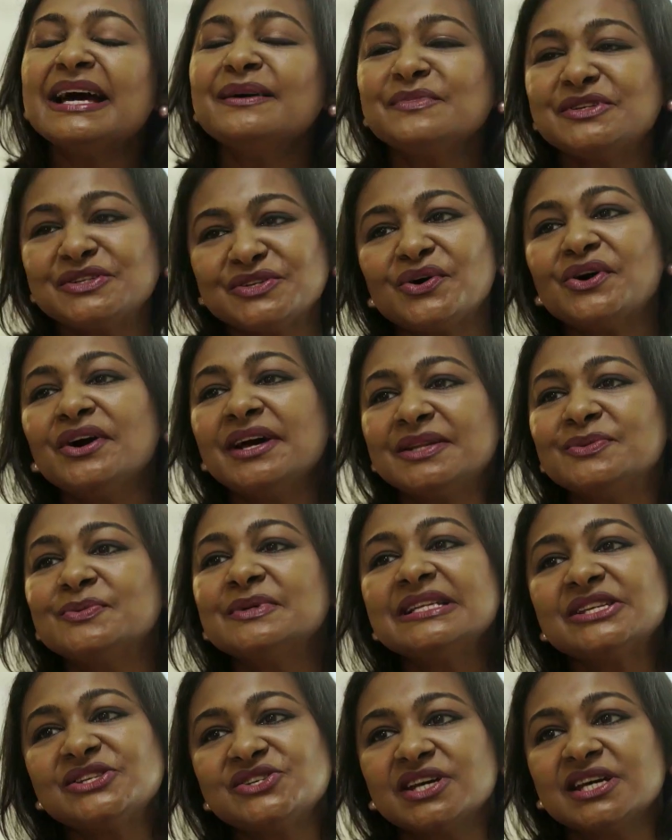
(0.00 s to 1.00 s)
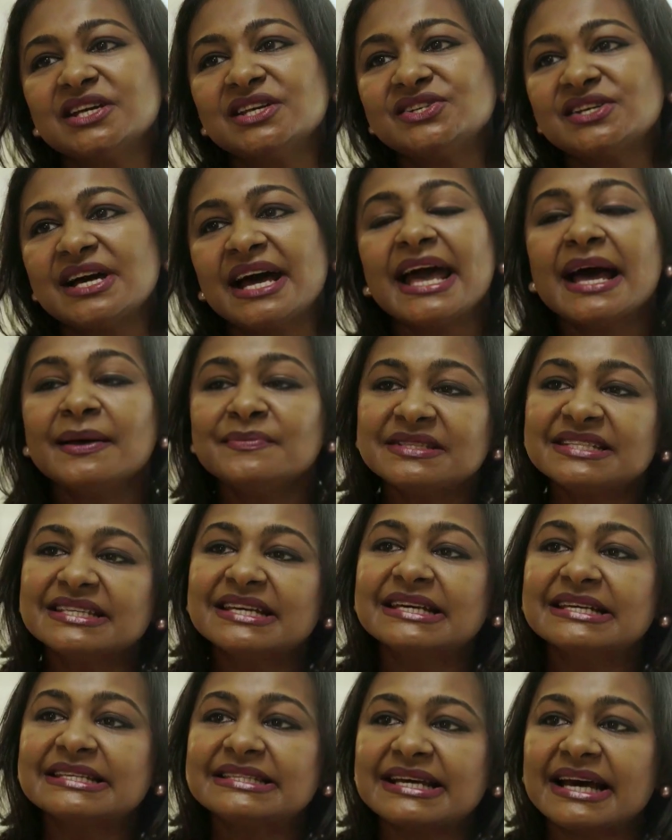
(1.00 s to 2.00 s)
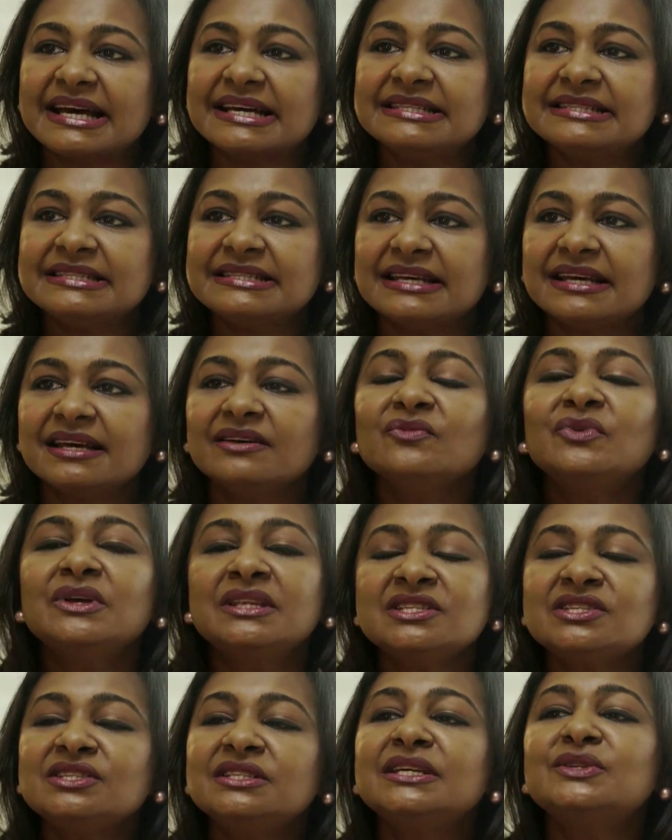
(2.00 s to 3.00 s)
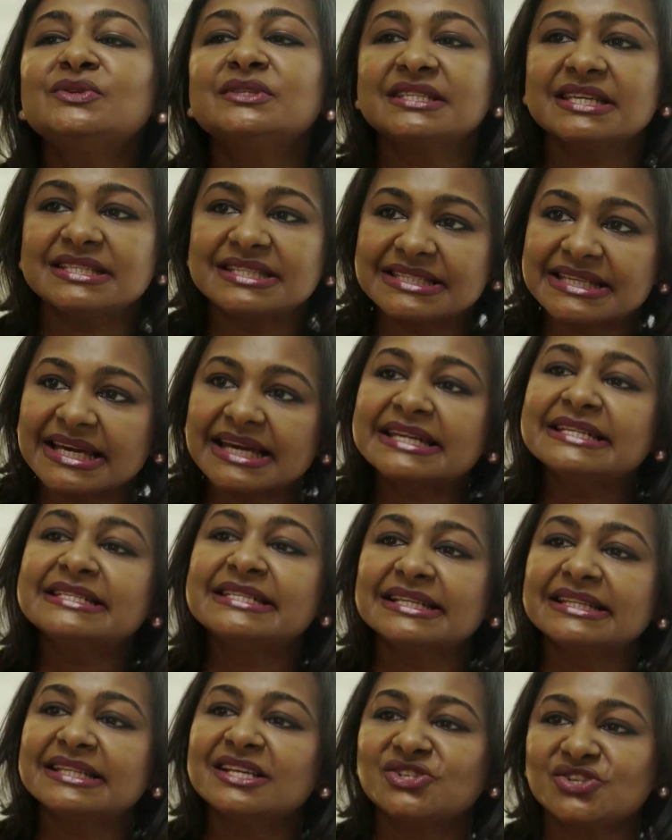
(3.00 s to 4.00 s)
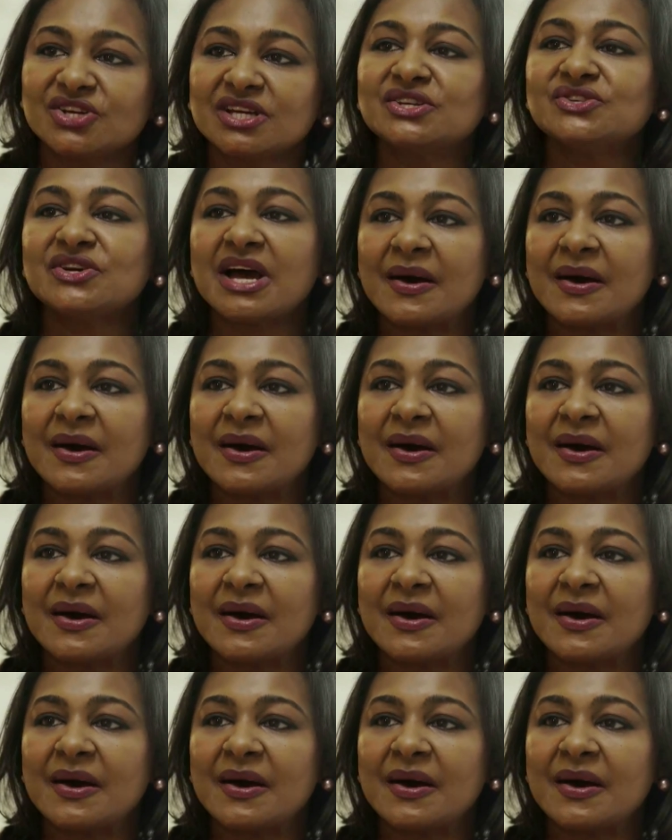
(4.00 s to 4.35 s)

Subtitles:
I'm sure it will change. I am seeing signs. We just need to sustain till the change